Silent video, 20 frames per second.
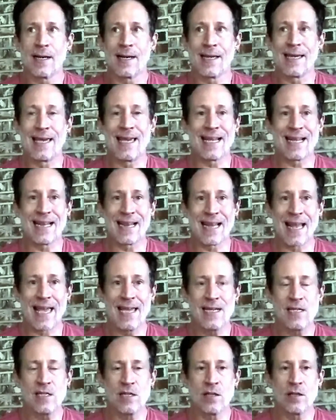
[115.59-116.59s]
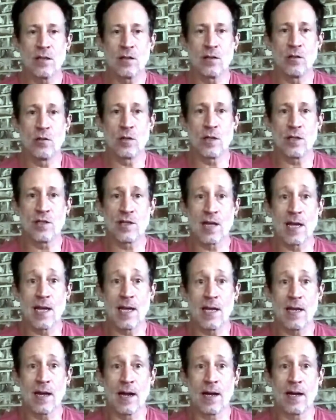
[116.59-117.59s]
get late, you could
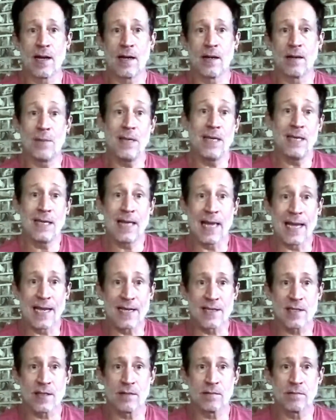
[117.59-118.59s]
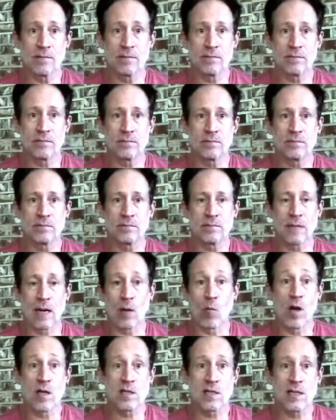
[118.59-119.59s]
say be late. I
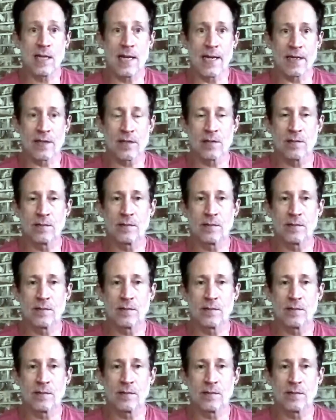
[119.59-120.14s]
was late.